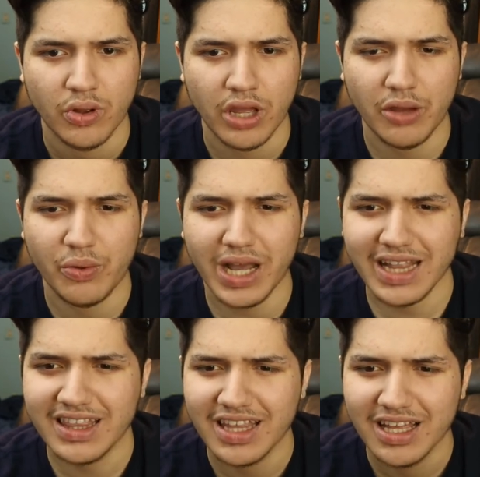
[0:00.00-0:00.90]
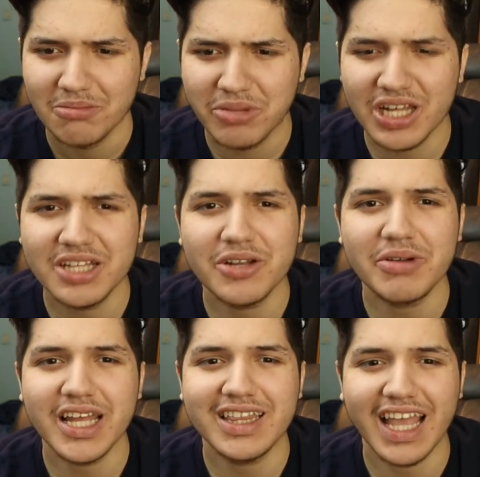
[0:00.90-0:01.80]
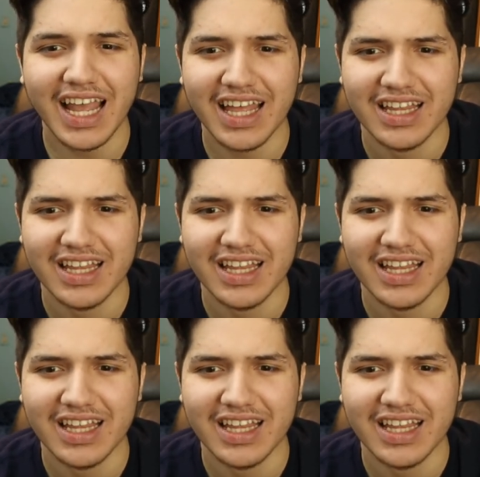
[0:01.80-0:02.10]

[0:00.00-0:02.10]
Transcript: Wait, what? But he's already dead.